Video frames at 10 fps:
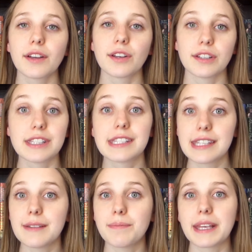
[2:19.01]
Good
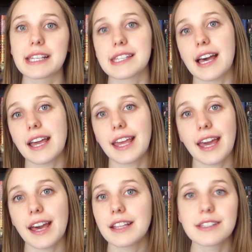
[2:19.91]
sleep, because I
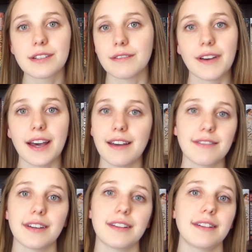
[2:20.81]
can't survive
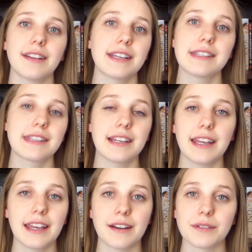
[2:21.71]
on less than
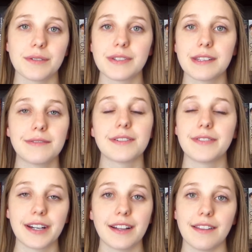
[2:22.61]
8 hours of sleep for
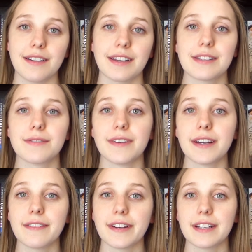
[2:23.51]
very long. It's
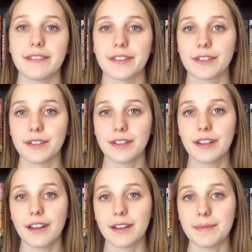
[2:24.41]
very, very difficult
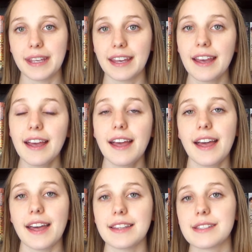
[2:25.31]
on me.
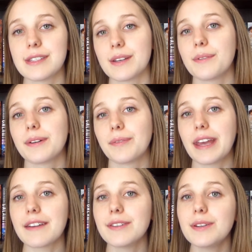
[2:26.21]
And so when we
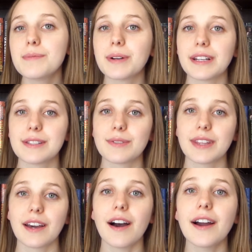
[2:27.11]
have a newborn, it's
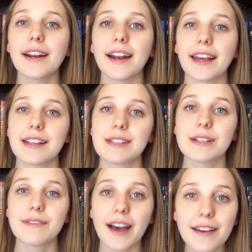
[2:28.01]
really hard, and I can
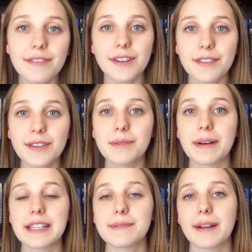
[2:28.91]
survive for a few
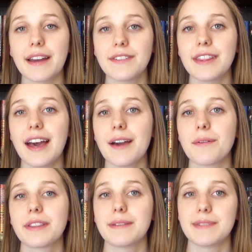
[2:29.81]
months, but after that I
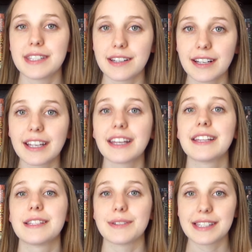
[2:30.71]
want them to start getting
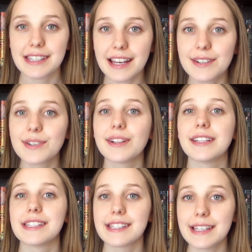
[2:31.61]
into a schedule
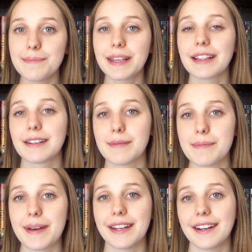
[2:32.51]
and sleeping a little
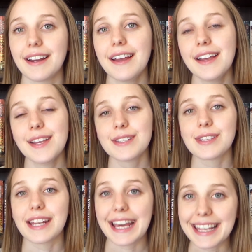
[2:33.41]
bit better
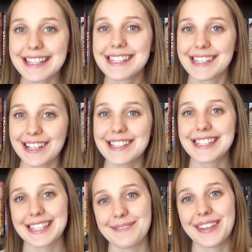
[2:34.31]
so that I can start
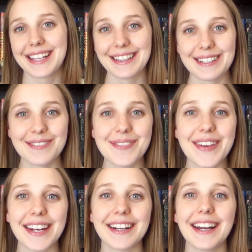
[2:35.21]
sleeping a little bit
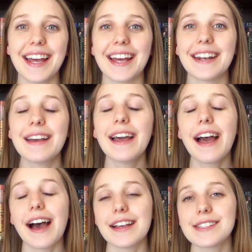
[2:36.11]
better. And
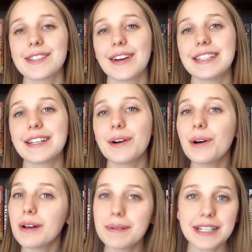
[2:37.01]
so I did a
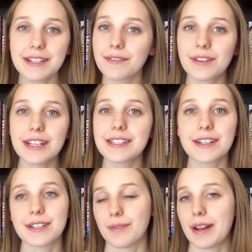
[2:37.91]
whole bunch of
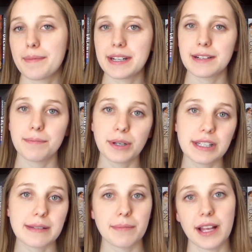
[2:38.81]
research and read a bunch of
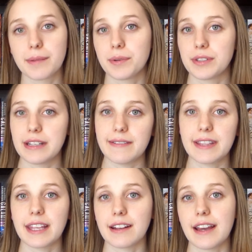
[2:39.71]
books and blog posts and
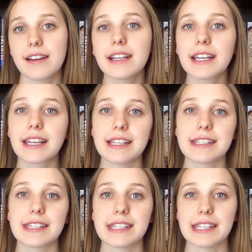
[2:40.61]
everything on how to get
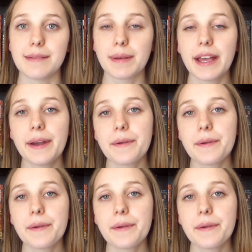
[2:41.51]
kids to sleep.